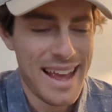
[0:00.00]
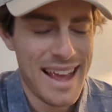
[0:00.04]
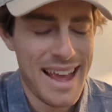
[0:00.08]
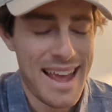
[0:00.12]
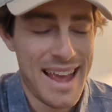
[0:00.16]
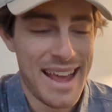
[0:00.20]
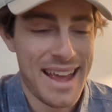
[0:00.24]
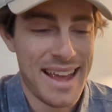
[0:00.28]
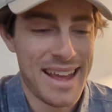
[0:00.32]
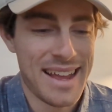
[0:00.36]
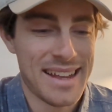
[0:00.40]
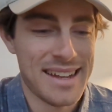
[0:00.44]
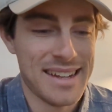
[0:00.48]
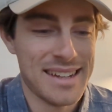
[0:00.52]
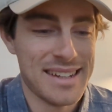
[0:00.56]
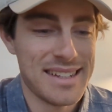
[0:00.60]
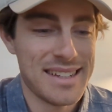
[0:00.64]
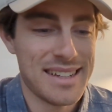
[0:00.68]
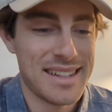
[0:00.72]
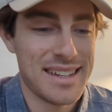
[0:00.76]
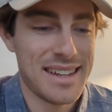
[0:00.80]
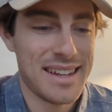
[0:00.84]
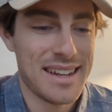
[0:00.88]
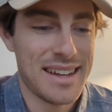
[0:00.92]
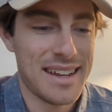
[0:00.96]

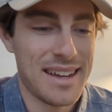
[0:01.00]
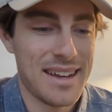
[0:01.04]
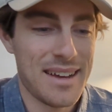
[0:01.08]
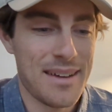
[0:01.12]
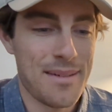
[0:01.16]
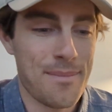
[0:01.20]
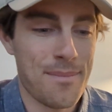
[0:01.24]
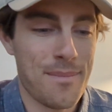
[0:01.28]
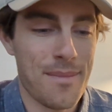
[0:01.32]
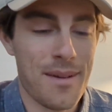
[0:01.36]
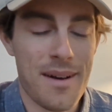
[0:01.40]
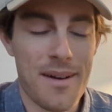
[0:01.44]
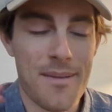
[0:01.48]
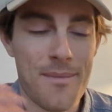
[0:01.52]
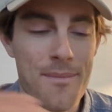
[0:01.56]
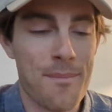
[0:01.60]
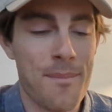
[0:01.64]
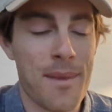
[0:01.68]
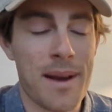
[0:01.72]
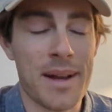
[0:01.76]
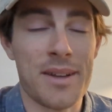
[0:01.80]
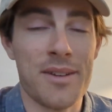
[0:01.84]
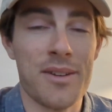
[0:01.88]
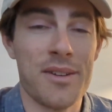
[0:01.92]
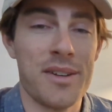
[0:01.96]
and
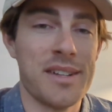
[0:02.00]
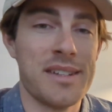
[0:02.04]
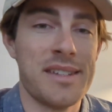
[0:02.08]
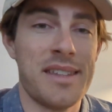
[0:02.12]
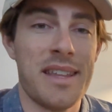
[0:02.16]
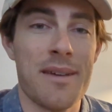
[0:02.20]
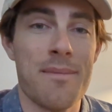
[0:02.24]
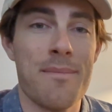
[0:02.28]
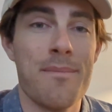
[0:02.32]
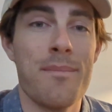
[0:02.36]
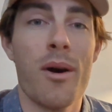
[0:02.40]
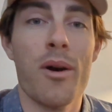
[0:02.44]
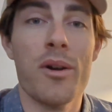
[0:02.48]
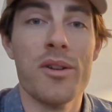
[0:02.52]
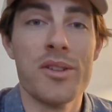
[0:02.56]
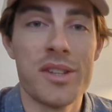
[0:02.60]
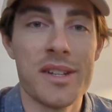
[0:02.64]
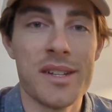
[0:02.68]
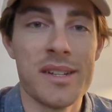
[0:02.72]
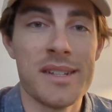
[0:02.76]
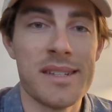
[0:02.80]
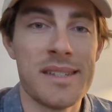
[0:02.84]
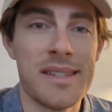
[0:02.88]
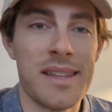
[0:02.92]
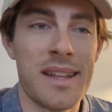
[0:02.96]
my goodness, the
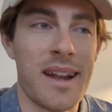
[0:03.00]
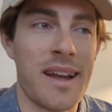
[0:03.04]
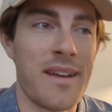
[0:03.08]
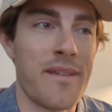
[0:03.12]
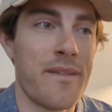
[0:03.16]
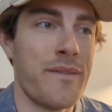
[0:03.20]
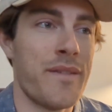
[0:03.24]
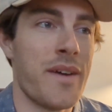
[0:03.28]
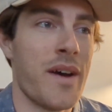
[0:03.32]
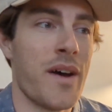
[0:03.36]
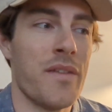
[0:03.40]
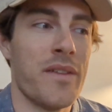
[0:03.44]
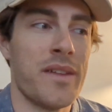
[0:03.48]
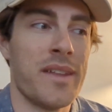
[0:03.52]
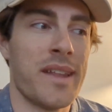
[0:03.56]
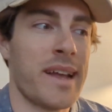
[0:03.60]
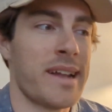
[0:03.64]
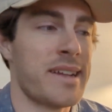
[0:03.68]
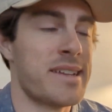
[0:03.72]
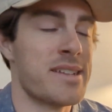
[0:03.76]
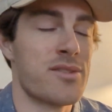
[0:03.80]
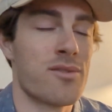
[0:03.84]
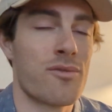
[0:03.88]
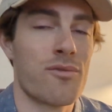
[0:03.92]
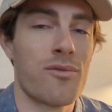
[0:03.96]
emotions that I felt
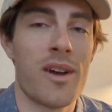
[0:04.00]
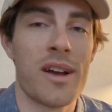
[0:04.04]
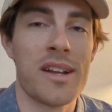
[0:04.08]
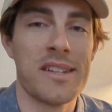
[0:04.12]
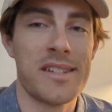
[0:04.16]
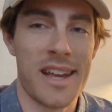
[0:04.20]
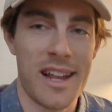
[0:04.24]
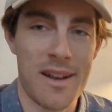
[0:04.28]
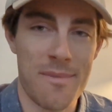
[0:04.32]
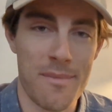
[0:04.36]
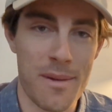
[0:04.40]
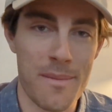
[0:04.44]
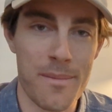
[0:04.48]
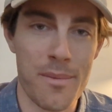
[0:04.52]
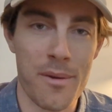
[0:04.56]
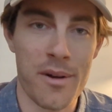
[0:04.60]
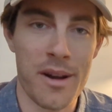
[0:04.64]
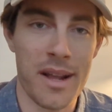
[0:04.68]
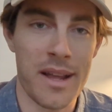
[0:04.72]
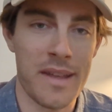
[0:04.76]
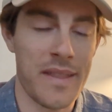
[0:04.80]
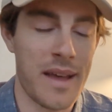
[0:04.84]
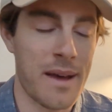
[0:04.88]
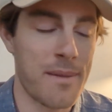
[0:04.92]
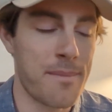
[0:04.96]
that just rushed out of my
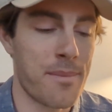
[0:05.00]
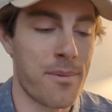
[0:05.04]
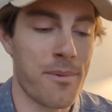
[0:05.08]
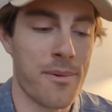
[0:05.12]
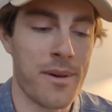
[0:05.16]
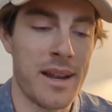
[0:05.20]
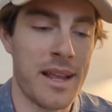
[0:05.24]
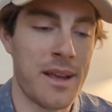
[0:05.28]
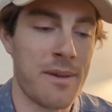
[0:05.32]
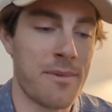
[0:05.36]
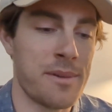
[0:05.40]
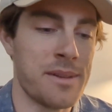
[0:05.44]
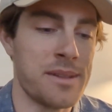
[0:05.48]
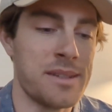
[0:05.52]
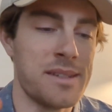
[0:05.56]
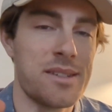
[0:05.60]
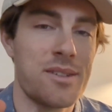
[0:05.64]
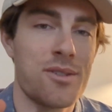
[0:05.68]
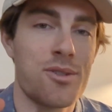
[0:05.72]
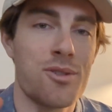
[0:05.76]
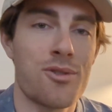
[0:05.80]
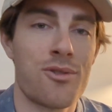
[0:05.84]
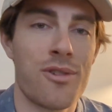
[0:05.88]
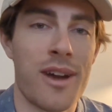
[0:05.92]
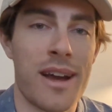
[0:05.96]
body at that point, it was
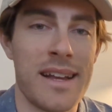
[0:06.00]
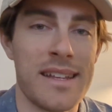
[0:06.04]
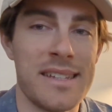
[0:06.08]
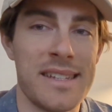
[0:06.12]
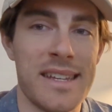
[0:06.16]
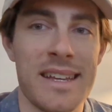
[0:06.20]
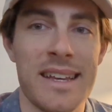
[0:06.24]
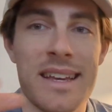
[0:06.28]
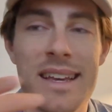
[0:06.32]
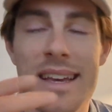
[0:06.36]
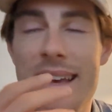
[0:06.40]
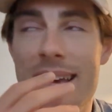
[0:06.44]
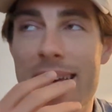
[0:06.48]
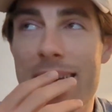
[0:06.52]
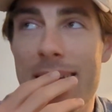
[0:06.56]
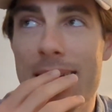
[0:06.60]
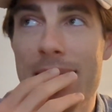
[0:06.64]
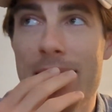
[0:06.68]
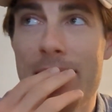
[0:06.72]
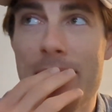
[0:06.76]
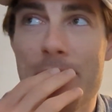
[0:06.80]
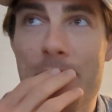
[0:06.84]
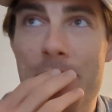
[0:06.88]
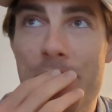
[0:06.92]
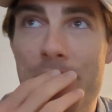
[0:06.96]
crazy.
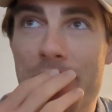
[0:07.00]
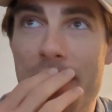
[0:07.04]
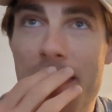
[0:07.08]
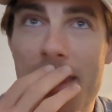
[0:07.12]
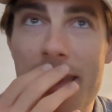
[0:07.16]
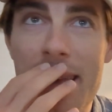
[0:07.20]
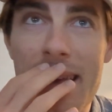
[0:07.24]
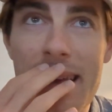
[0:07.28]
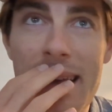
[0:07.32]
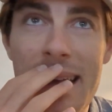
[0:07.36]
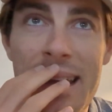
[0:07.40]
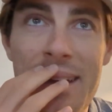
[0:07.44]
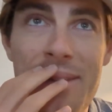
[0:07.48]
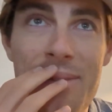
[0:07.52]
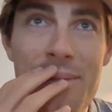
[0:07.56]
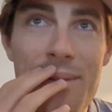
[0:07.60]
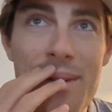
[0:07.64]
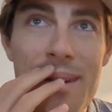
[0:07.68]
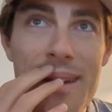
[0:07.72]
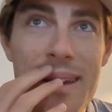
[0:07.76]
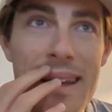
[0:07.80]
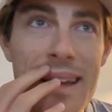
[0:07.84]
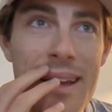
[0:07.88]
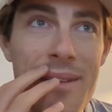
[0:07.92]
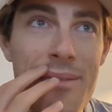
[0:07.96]

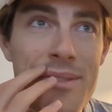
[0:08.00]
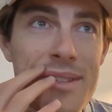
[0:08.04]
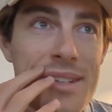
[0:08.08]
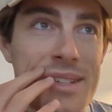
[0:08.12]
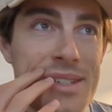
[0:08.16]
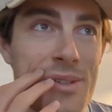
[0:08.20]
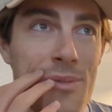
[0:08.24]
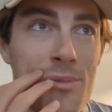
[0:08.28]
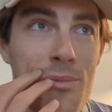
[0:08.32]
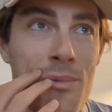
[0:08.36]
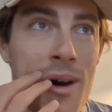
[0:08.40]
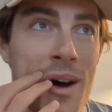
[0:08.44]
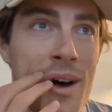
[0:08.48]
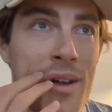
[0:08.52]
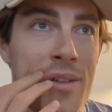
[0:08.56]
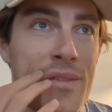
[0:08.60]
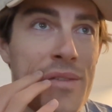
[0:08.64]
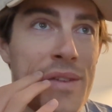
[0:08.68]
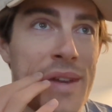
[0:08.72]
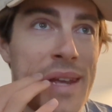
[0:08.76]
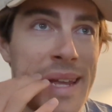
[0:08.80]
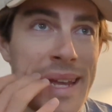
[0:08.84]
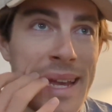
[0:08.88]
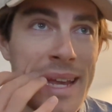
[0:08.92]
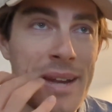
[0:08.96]
It was just a wild
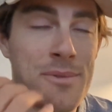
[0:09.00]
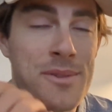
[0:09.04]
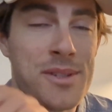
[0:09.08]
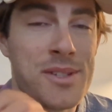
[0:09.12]
feeling, and it